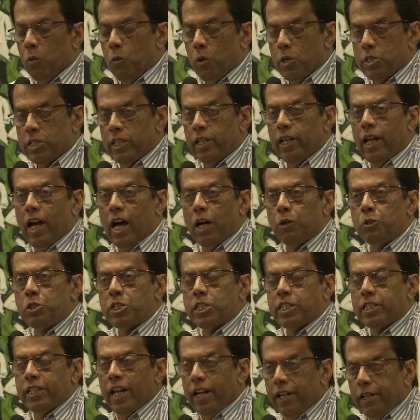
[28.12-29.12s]
was an
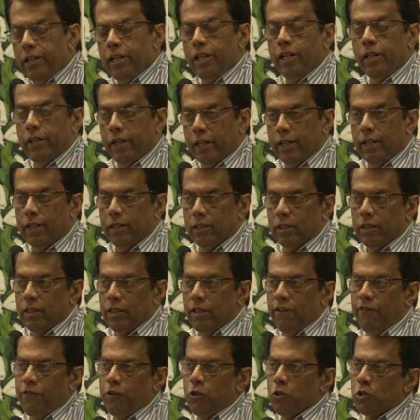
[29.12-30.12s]
outstanding cricketer.
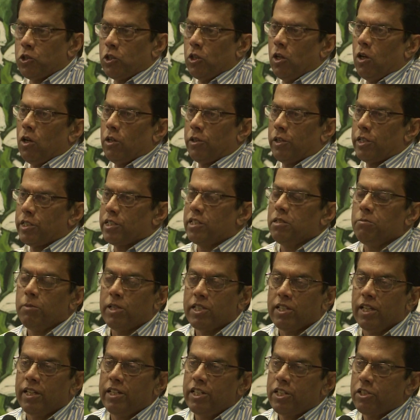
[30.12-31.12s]
If you saw
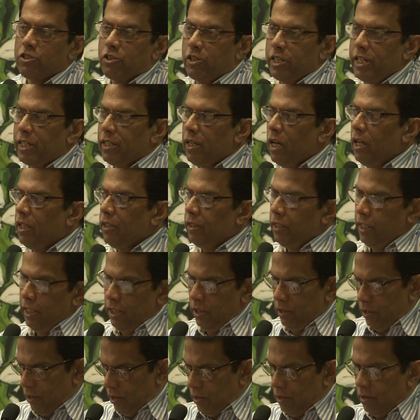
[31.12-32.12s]
Krishnamachari Srikkanth
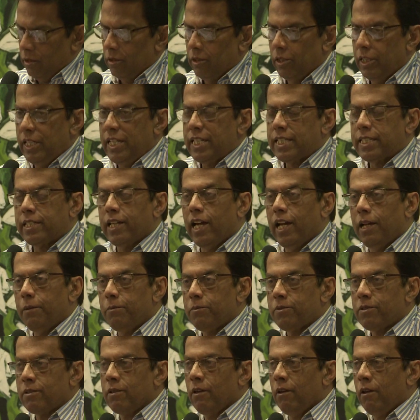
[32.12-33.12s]
in these
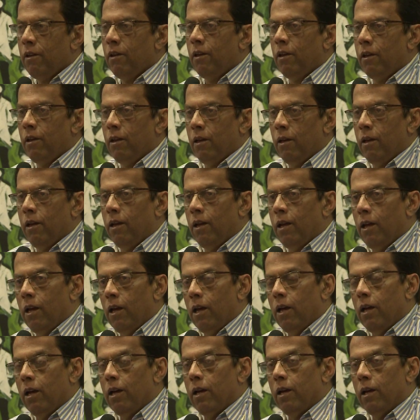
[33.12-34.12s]
times,
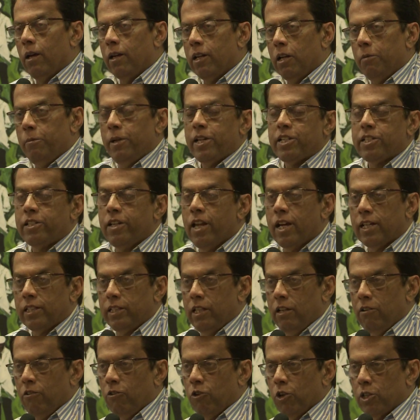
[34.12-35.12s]
Ramesh
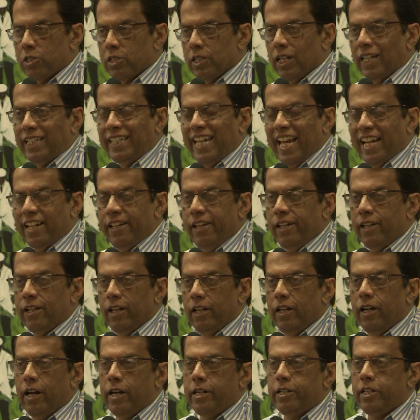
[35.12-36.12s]
Nagdev was a
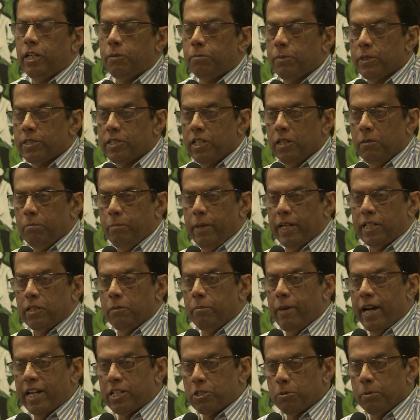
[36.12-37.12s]
technically 100%
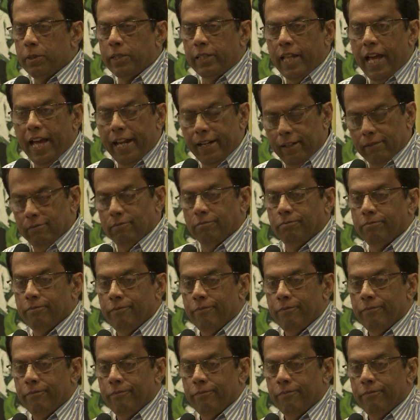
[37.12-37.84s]
better batsman than